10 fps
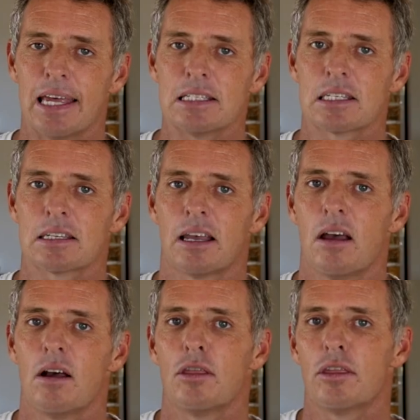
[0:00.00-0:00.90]
this,
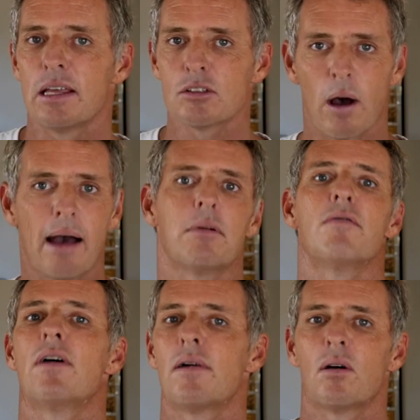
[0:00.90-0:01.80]
things will
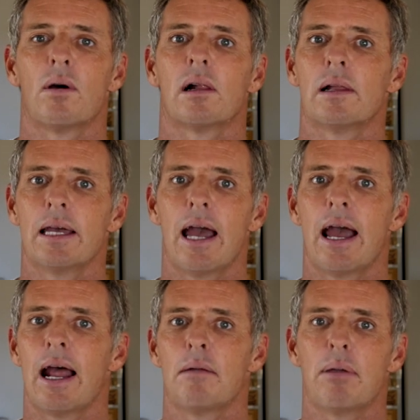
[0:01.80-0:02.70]
happen very quickly
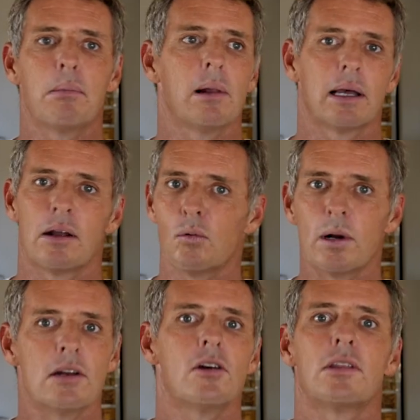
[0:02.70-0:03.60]
and people aren't going to
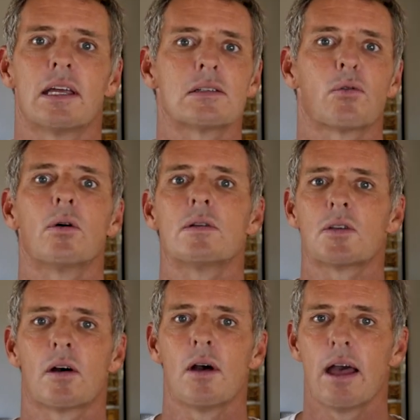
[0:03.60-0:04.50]
redo things for you.
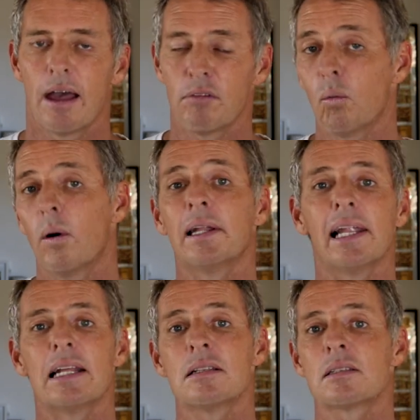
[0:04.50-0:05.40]
So having one
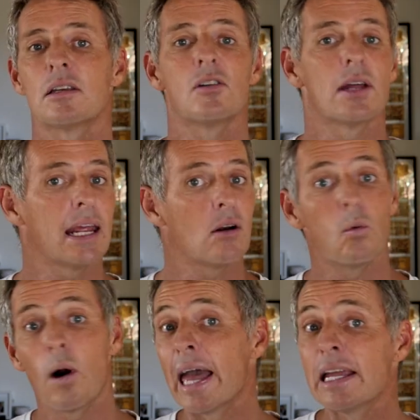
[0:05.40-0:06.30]
lens that you can hit a
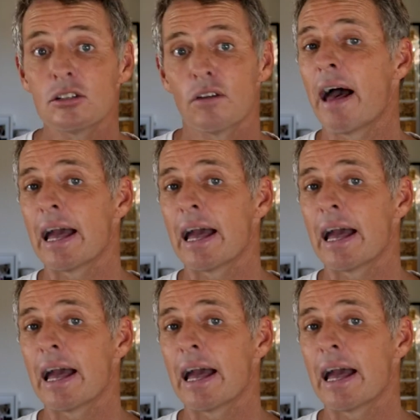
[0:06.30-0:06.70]
range of